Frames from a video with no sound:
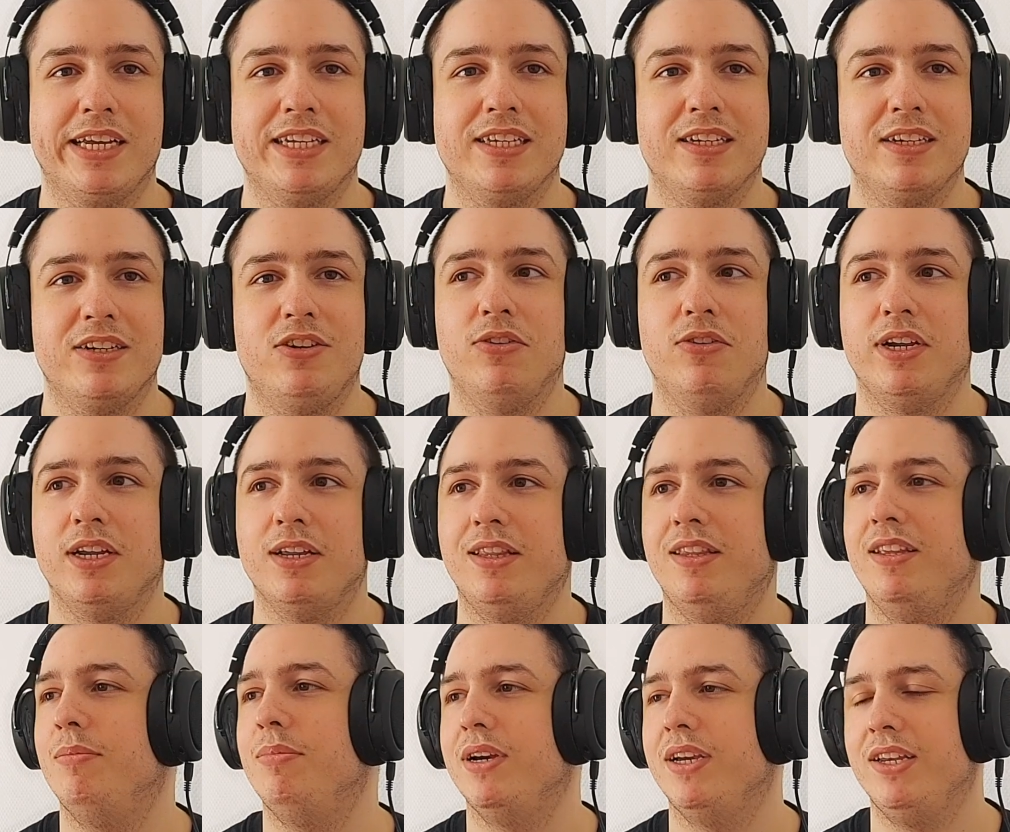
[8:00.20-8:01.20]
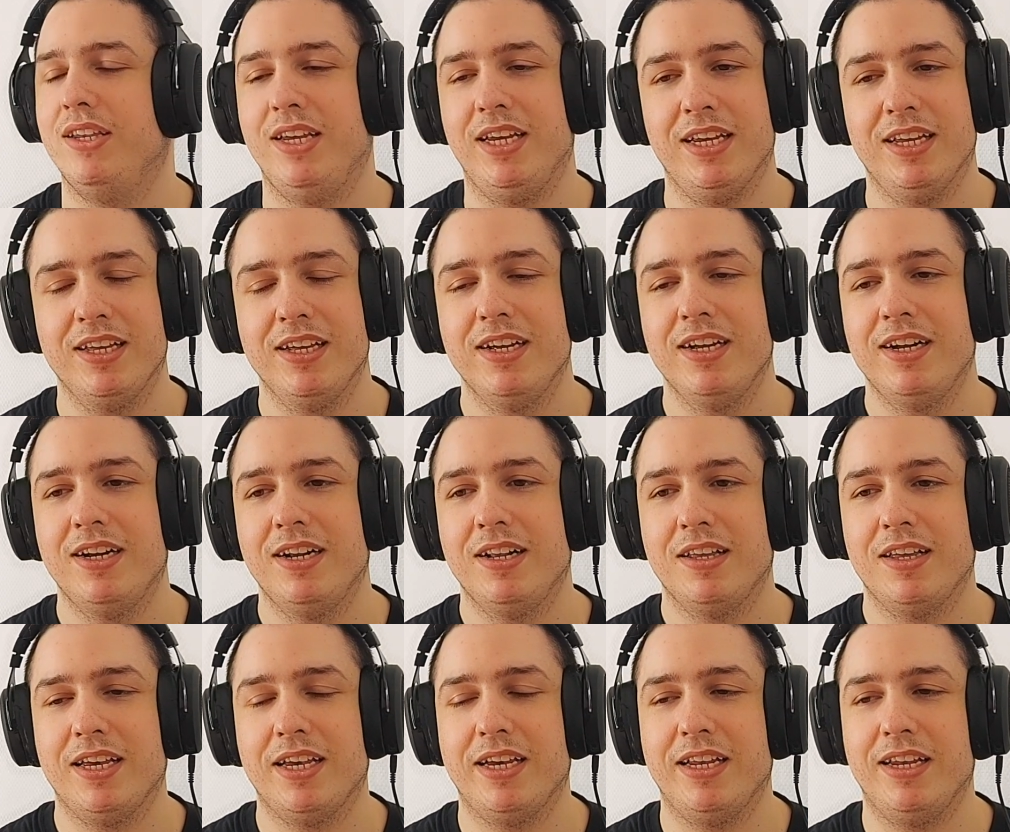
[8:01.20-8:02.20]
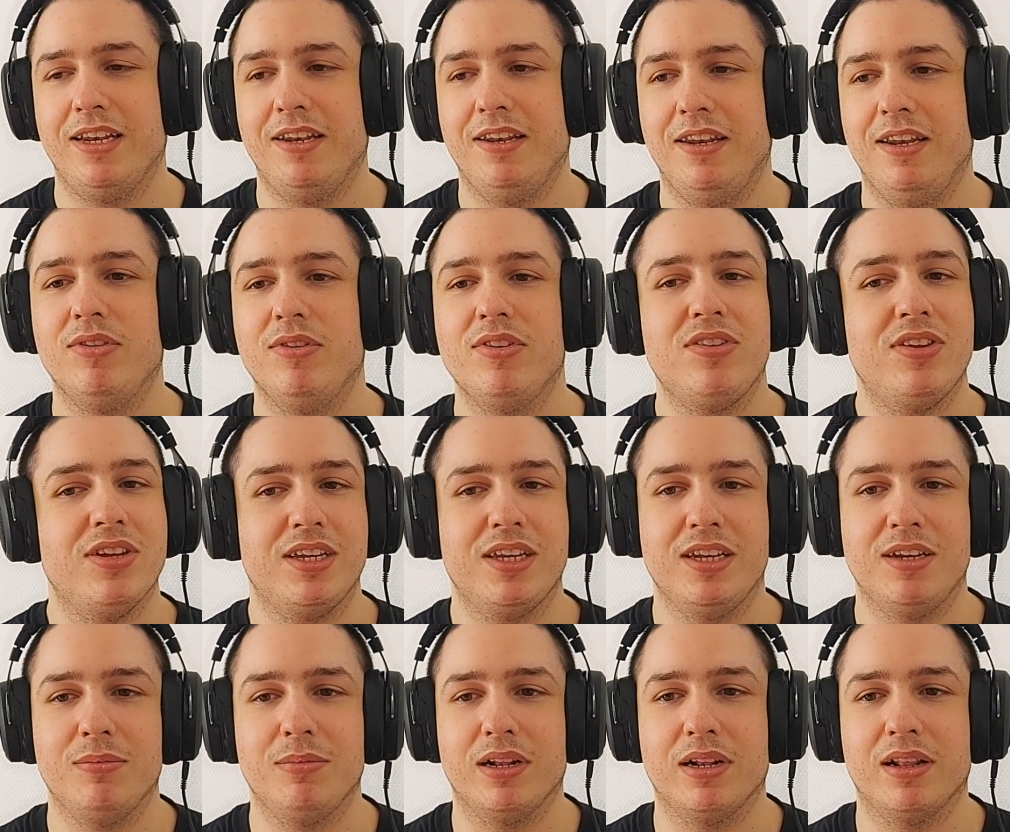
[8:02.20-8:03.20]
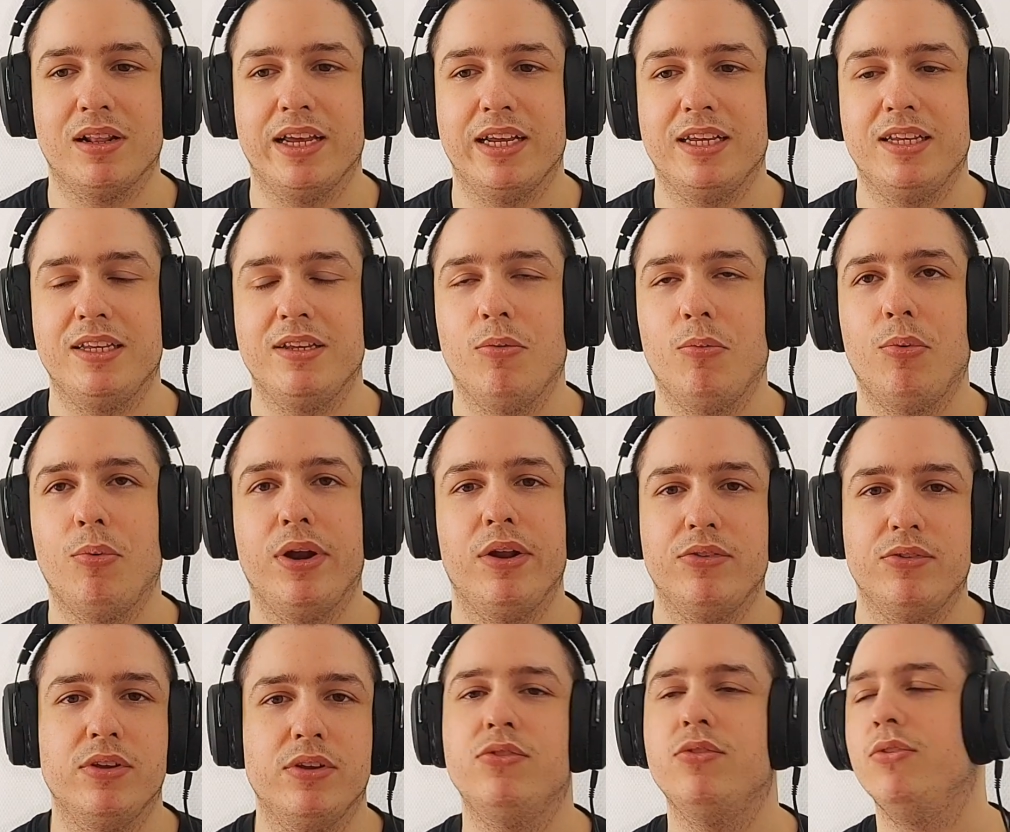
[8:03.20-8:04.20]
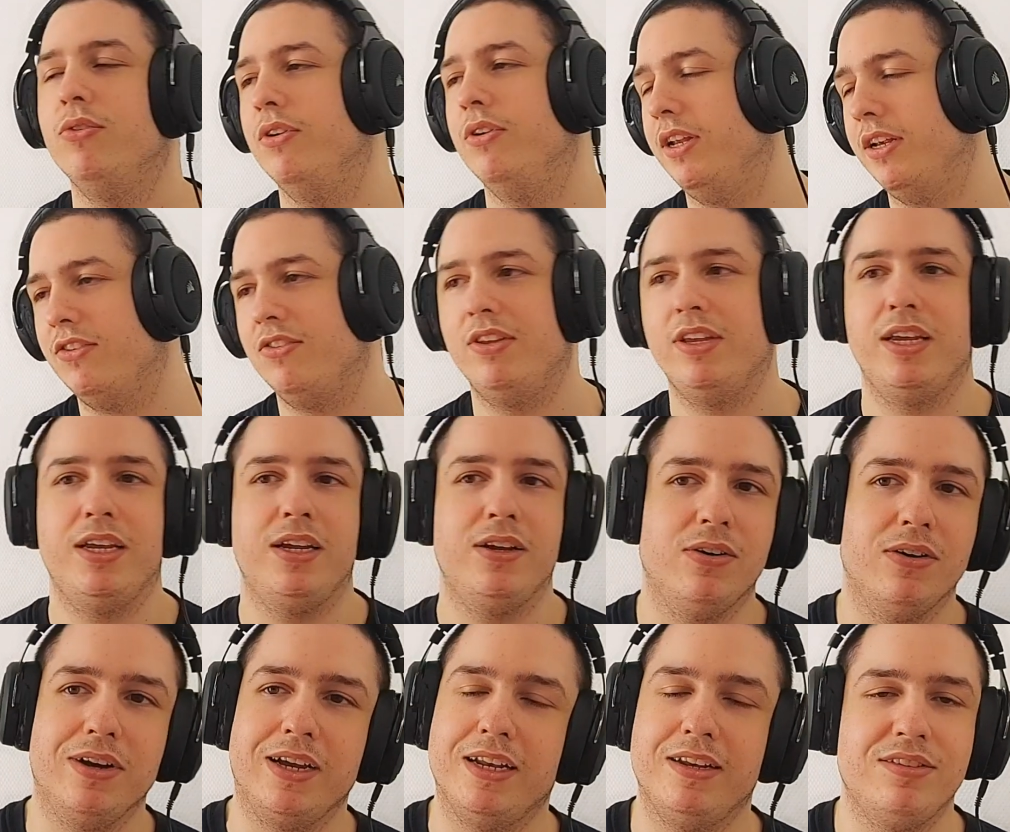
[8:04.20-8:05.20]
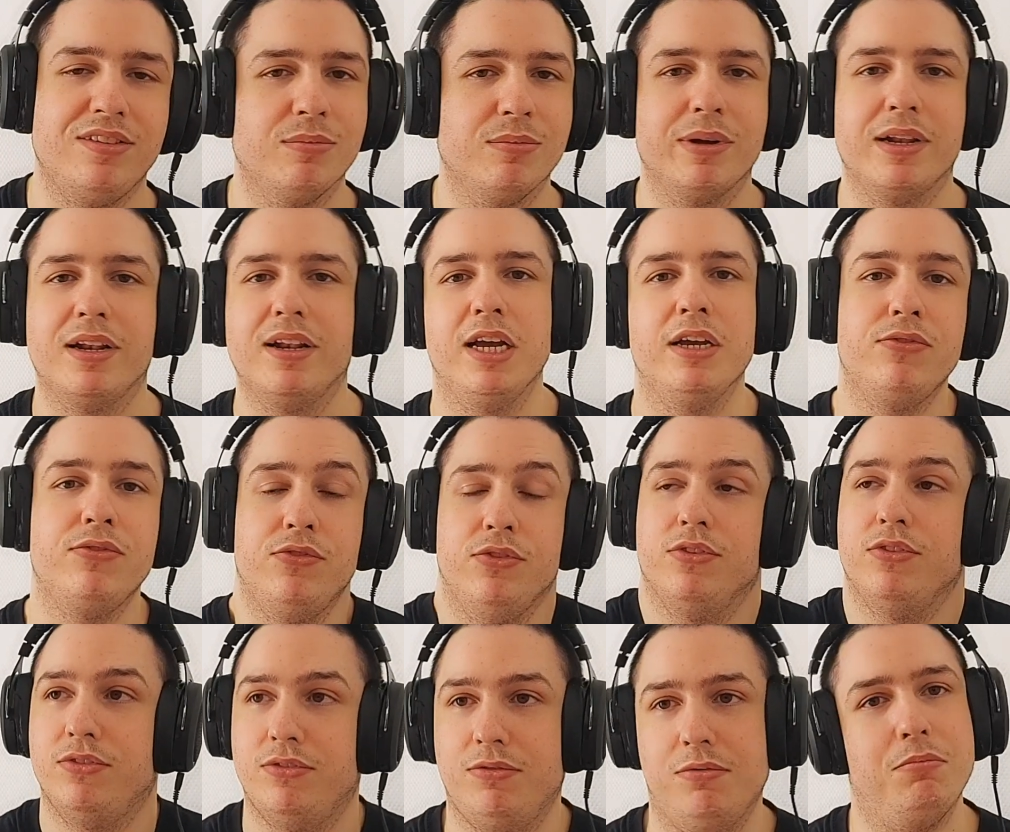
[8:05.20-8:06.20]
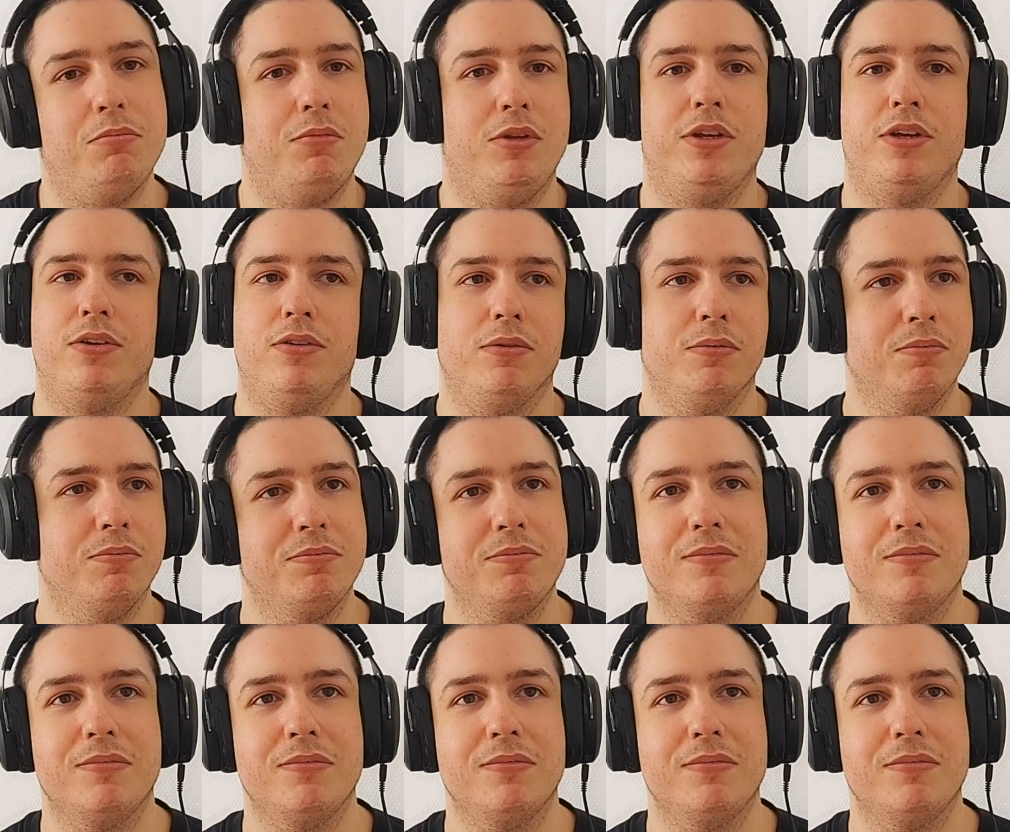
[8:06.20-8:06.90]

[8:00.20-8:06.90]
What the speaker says: like going day by day and never thinking about like what I was going to do the next day or anything about life, just, you know,